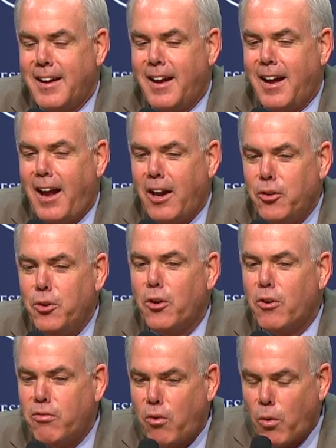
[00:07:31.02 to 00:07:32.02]
I, I, do
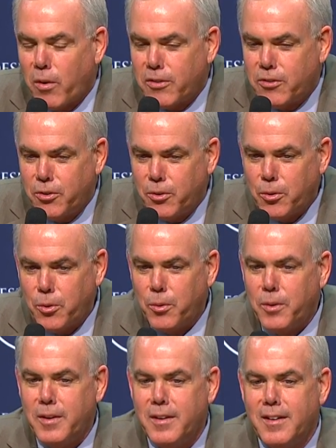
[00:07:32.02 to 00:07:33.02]
look forward
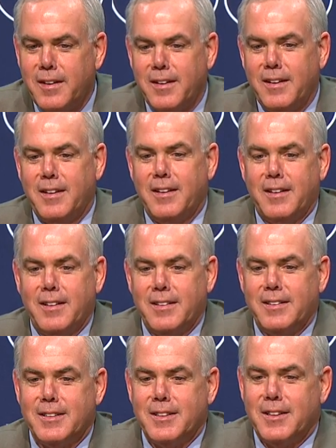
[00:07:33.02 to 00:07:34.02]
to
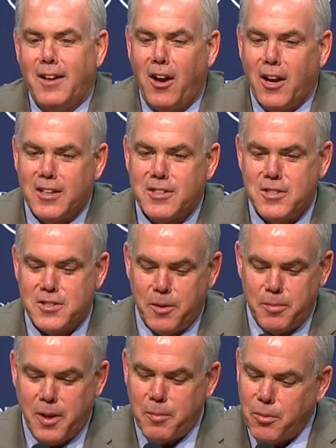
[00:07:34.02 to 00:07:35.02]
August and
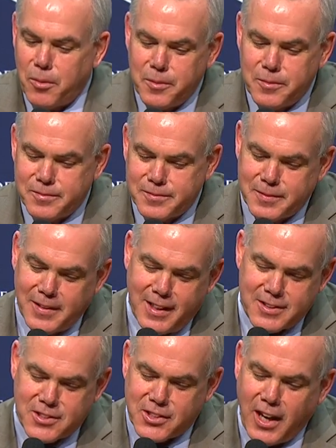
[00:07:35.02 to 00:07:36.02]
September.
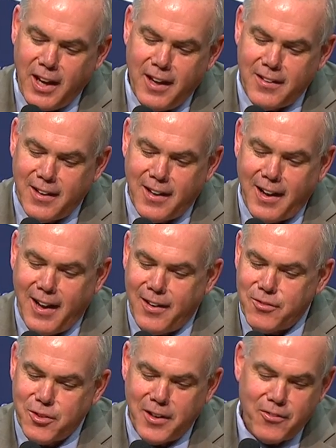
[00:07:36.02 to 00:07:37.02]
That scan that I
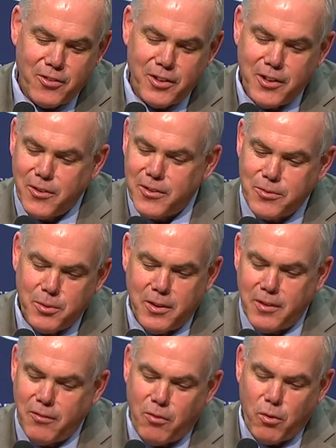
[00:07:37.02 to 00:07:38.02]
have every year is
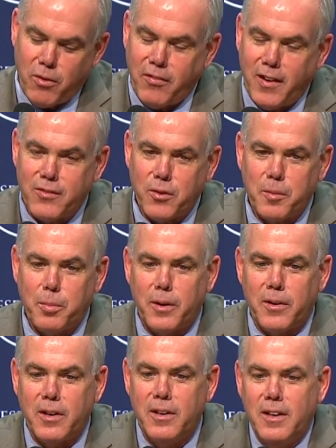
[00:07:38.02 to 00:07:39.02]
within a four or five week
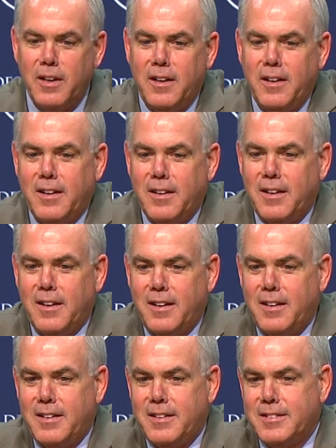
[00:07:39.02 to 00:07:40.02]
period,
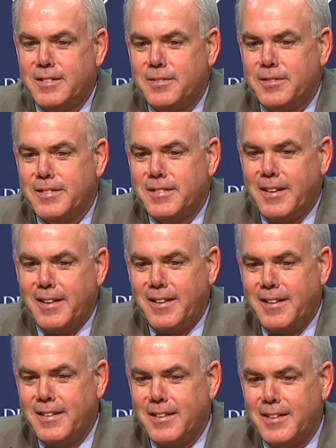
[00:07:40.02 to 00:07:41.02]
uh,
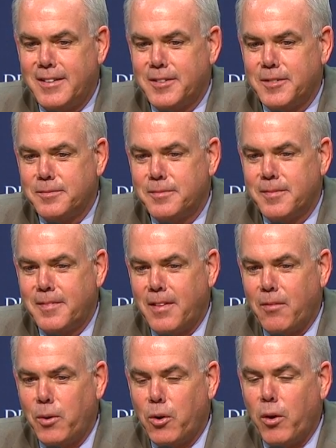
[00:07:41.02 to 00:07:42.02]
and uh,
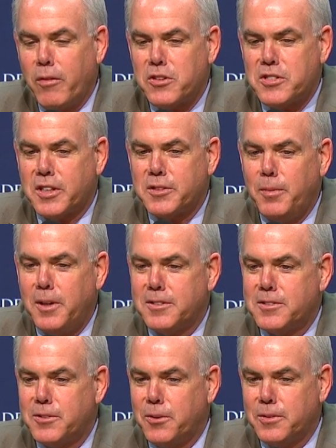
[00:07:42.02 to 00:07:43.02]
we go every six
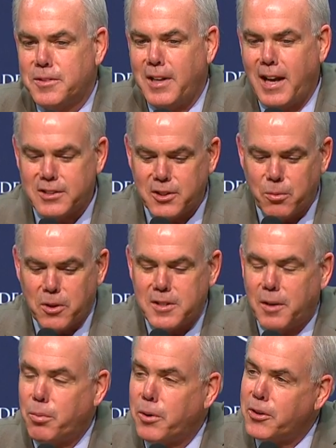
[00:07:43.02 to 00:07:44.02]
months, so it actually works
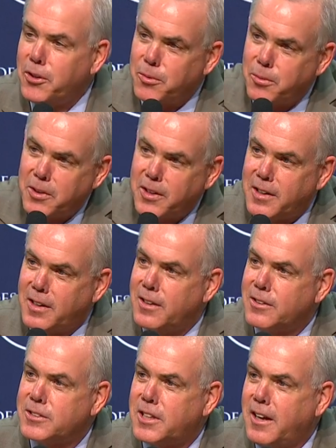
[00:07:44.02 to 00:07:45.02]
out pretty good when you get a
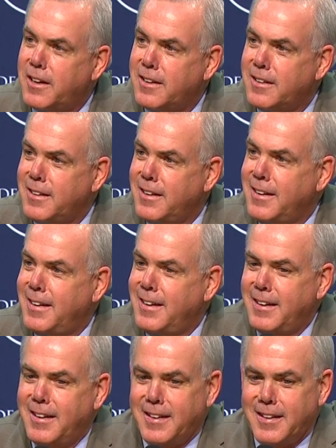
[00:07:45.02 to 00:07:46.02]
clear scan. And
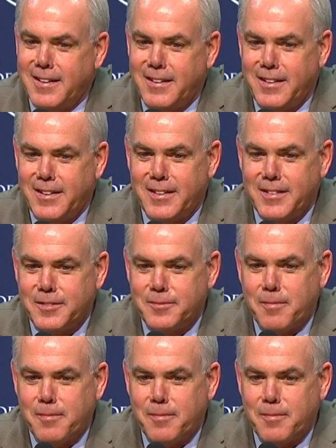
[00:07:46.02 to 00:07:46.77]
uh,